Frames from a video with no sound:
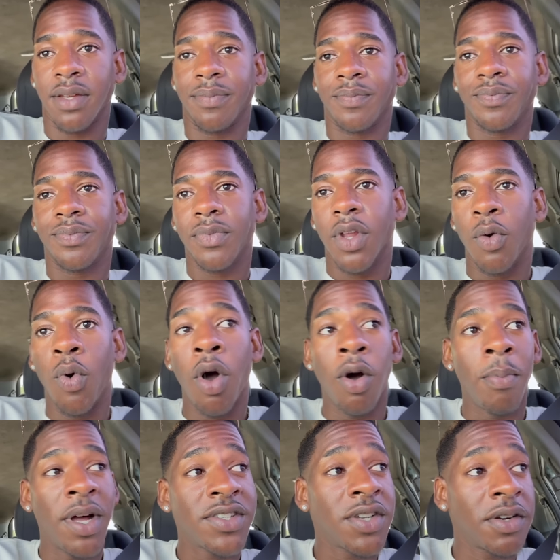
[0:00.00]

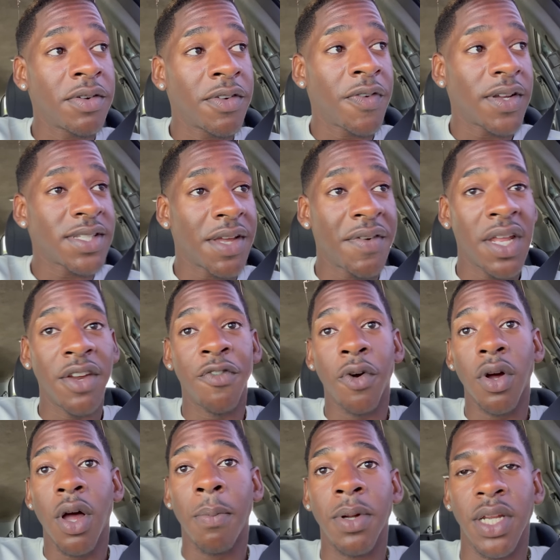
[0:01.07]
Well, matter of fact, I've had it
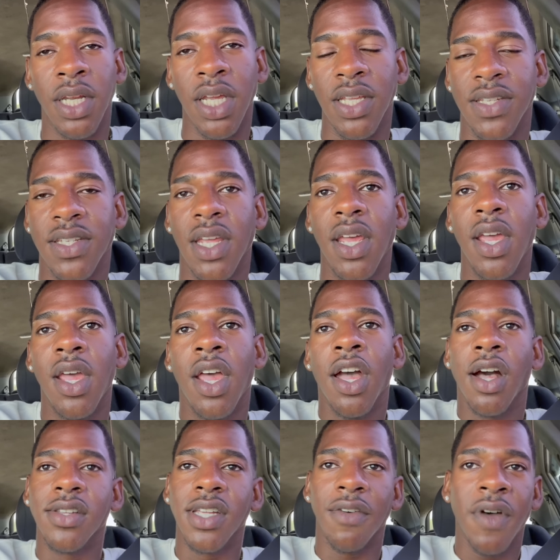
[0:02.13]
for a couple of days
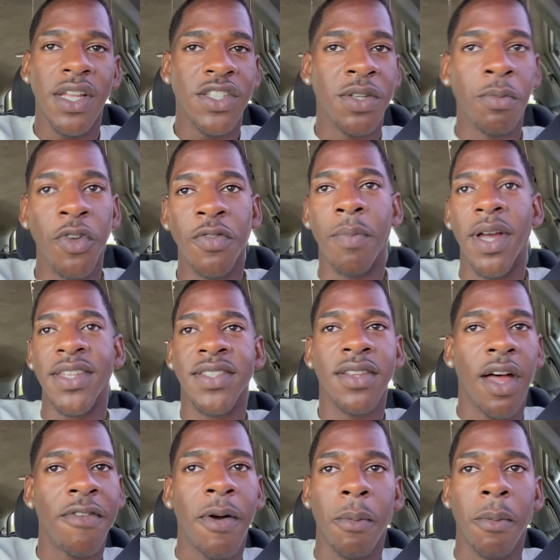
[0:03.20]
because I've had to move my stuff.